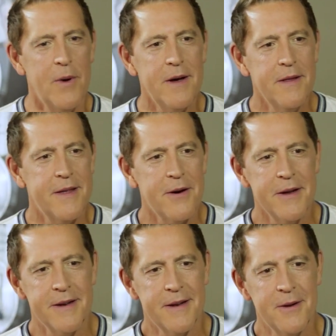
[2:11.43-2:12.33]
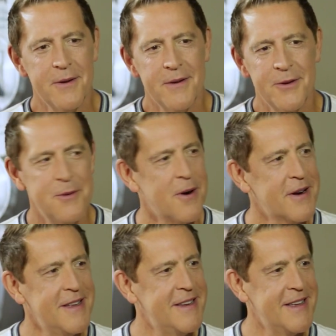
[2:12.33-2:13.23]
Well, there in little
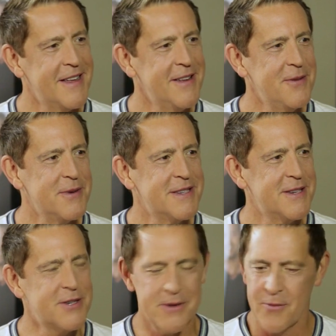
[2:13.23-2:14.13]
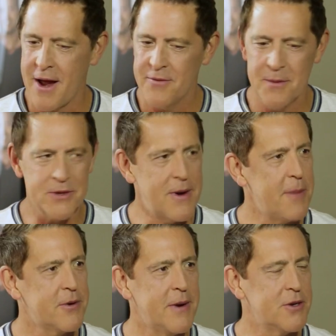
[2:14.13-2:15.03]
Newburgh, Indiana, it was just everything was
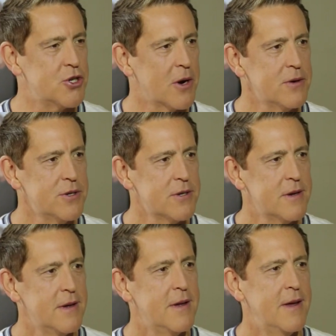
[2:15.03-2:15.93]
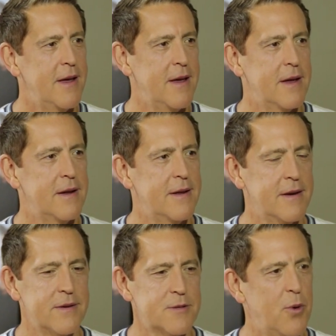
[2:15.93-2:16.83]
wrapped around church and
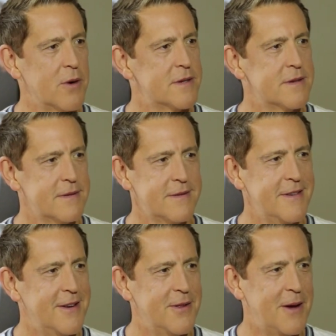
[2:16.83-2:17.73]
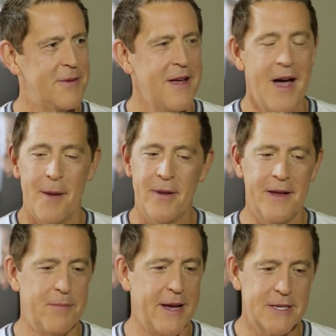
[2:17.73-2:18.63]
uh, sports. You know, I, I
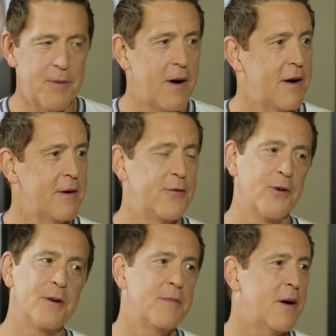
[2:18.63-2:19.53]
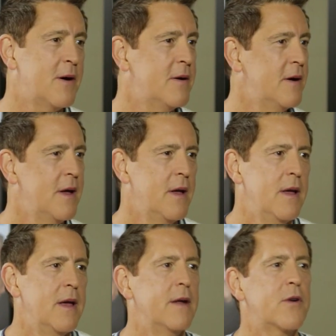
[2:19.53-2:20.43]
played baseball, football,
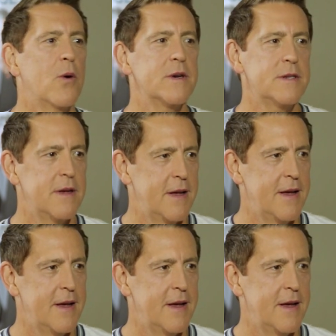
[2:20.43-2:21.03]
and of course,